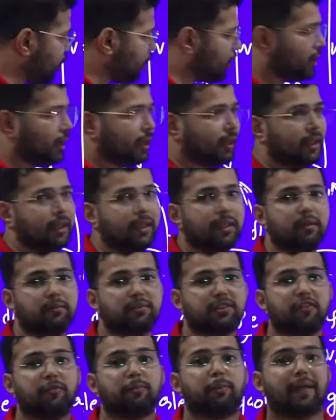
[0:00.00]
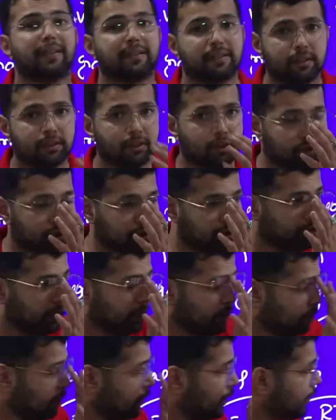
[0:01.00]
work done in terms of pressures also. We
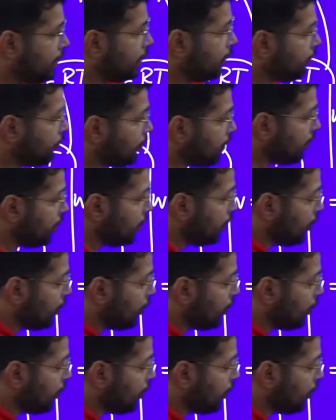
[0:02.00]
know that